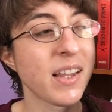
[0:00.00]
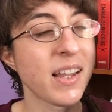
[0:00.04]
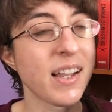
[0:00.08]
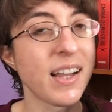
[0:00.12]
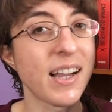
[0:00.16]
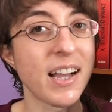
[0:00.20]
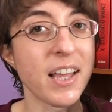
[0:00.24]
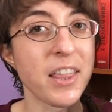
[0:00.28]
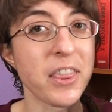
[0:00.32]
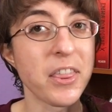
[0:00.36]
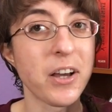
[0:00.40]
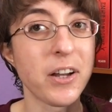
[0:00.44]

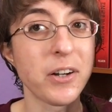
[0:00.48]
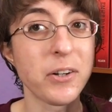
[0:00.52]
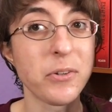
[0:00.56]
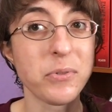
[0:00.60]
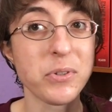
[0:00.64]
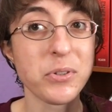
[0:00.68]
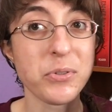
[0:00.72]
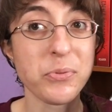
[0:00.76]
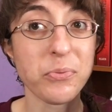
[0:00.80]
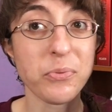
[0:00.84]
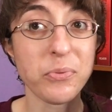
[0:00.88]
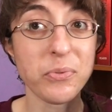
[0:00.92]
I thought it
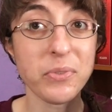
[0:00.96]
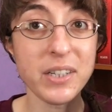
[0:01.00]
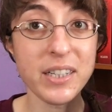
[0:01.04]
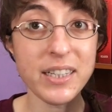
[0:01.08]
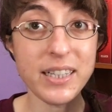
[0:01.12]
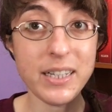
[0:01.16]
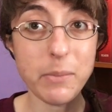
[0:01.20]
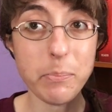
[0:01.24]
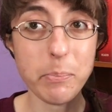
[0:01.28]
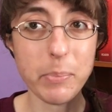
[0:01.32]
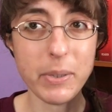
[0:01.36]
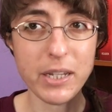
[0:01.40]
was
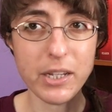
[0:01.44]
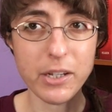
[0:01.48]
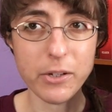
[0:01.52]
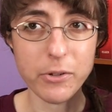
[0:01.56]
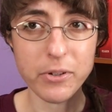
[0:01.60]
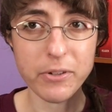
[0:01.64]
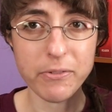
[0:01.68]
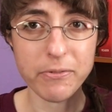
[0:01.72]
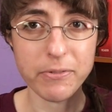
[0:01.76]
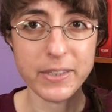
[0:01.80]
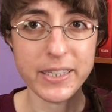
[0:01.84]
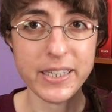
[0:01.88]
really
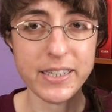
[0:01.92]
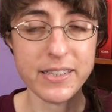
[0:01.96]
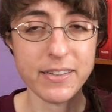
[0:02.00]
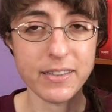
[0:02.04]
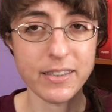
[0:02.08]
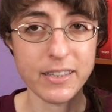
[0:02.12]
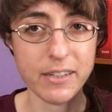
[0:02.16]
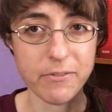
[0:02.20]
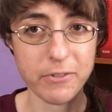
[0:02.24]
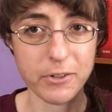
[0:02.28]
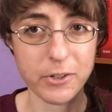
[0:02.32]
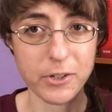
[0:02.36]
beautifully
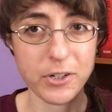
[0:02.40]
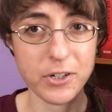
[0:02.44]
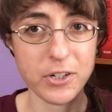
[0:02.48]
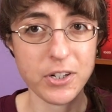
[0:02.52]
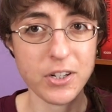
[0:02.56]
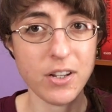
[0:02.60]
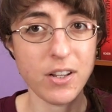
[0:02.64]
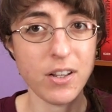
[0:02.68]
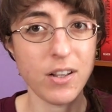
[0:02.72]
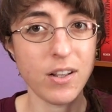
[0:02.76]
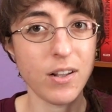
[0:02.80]
delivered,